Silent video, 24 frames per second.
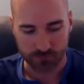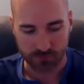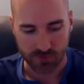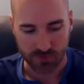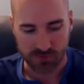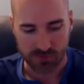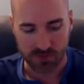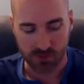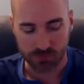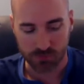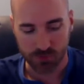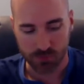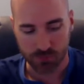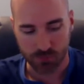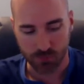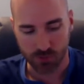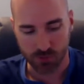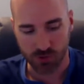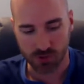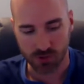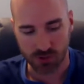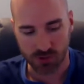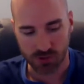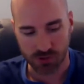some
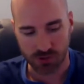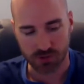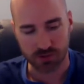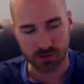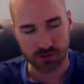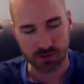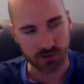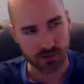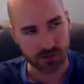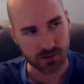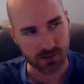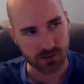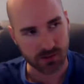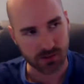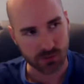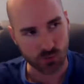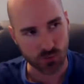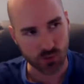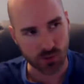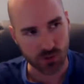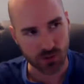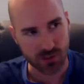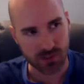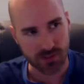people
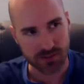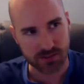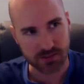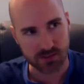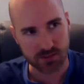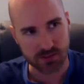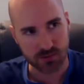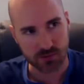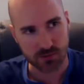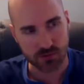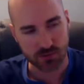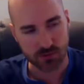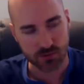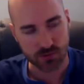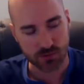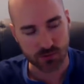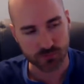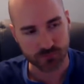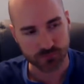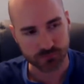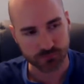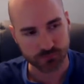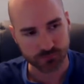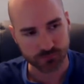will like to,